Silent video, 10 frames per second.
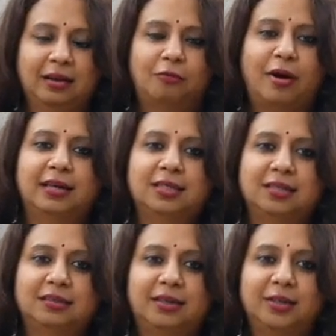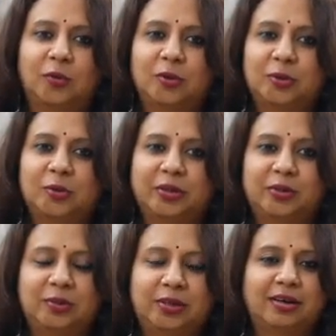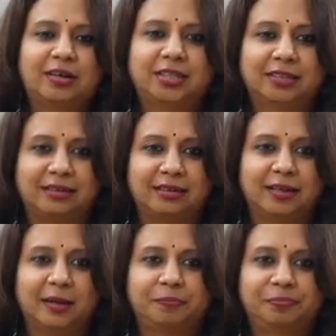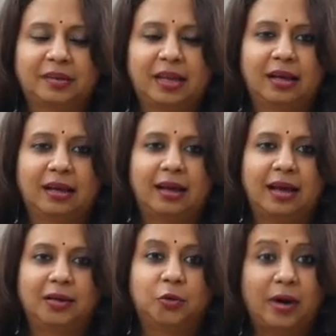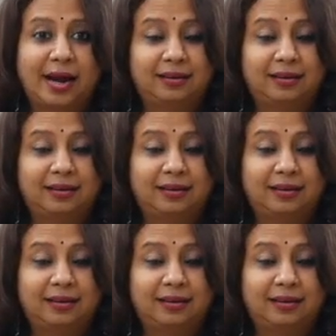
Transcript: Why is it that you want to do it only on Akshaya Tritiya?